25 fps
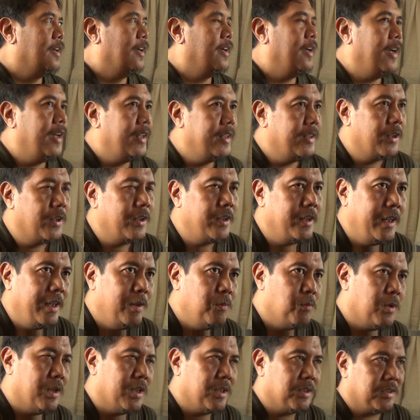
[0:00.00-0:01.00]
and her
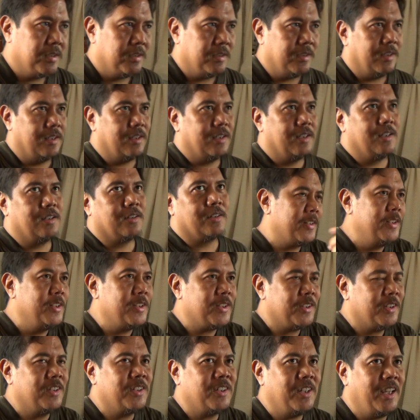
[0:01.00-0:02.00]
name was
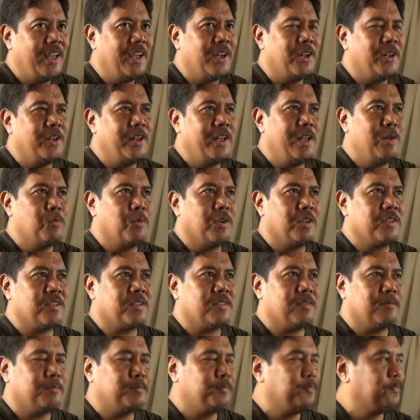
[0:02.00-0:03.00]
just say her name
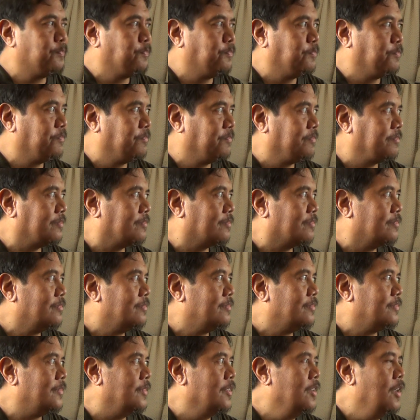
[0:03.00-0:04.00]
was
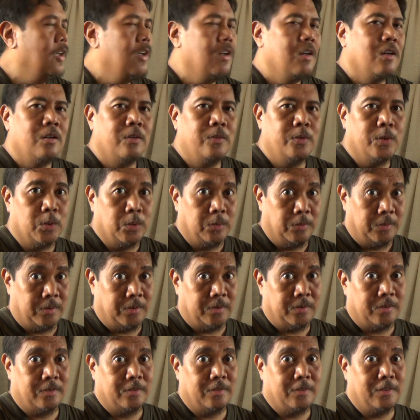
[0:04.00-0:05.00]

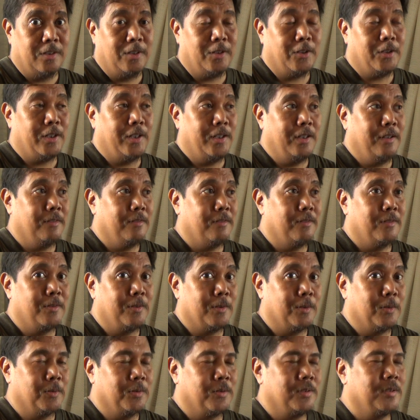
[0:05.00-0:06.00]
Rose. Okay,
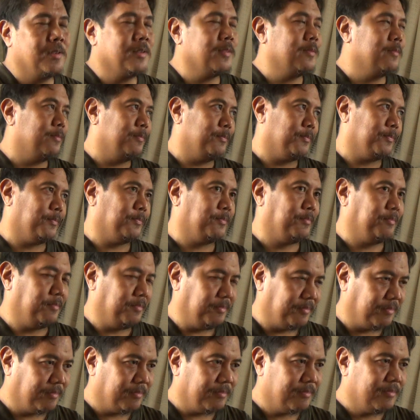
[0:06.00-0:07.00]
Rose.
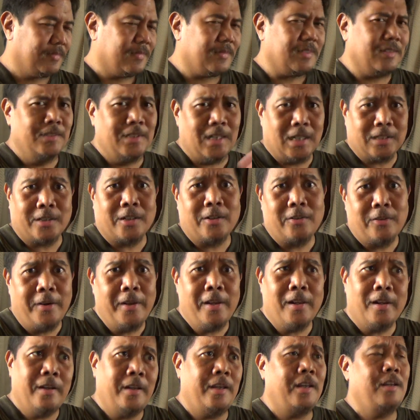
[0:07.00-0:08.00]
Not her
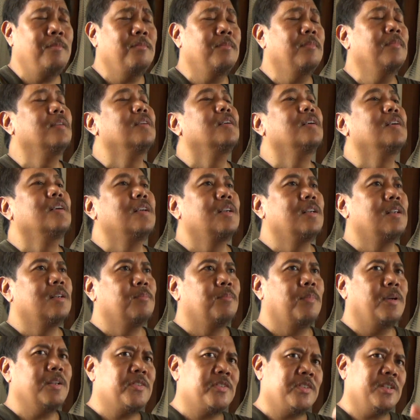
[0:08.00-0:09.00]
real name,
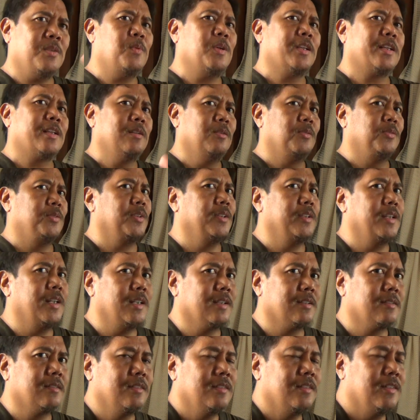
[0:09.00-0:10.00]
but somewhat close to
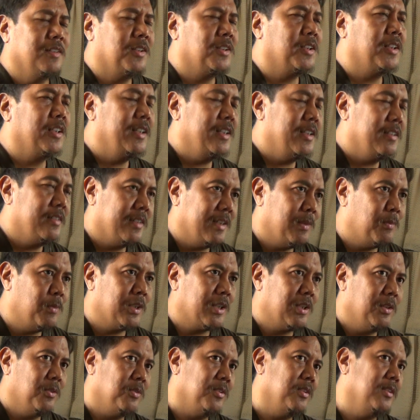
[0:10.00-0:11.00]
that. Okay,
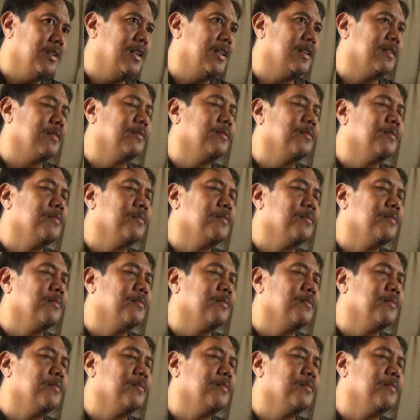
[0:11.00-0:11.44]
somewhat close to that.